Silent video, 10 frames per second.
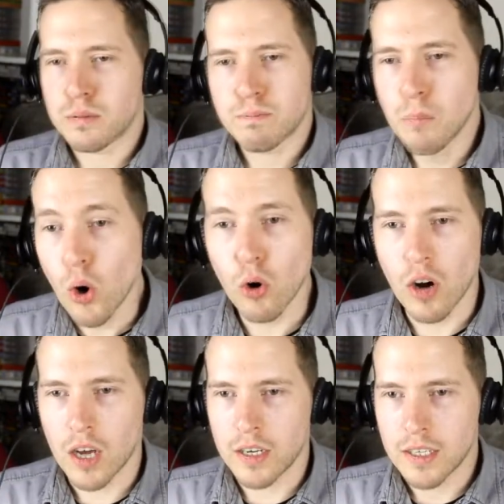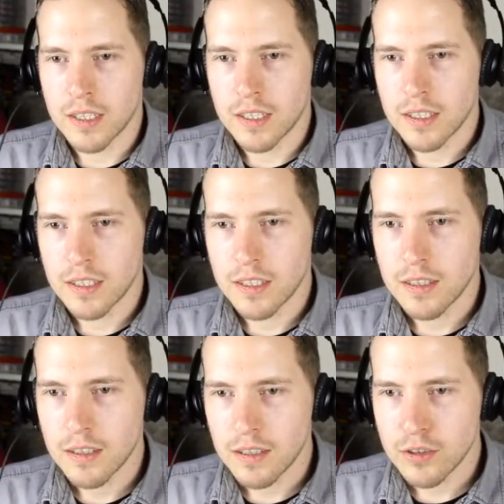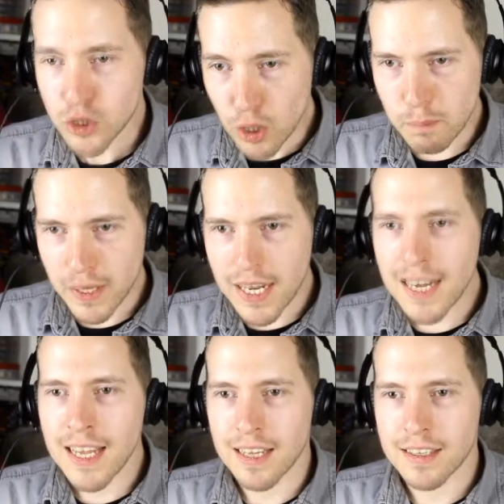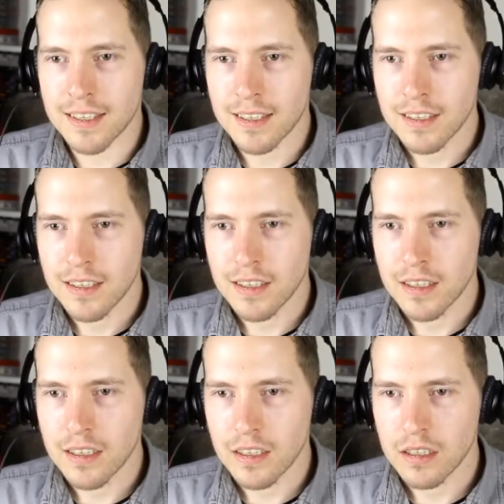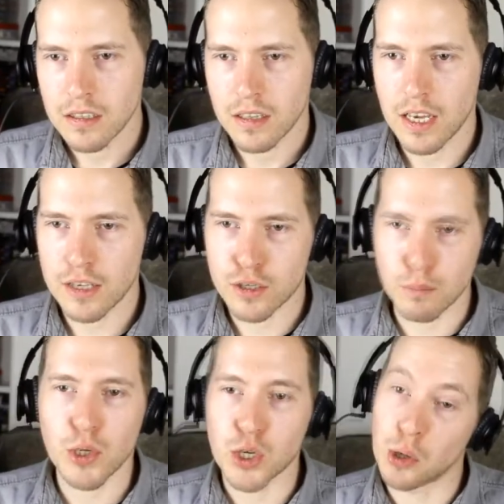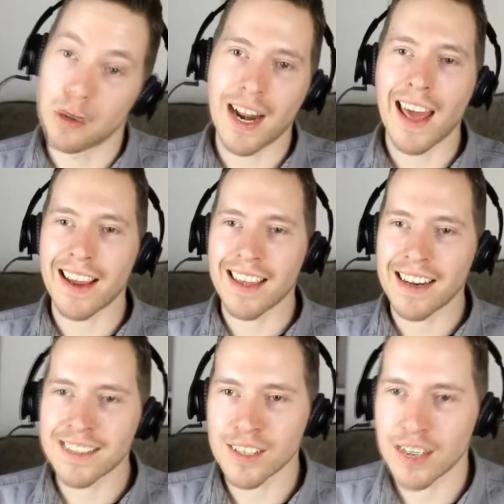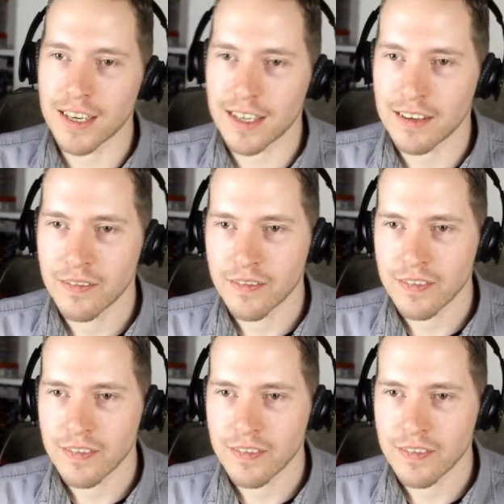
Moron! Stupid idiot! Yeah, smush your own leg. Yeah, that's a good idea.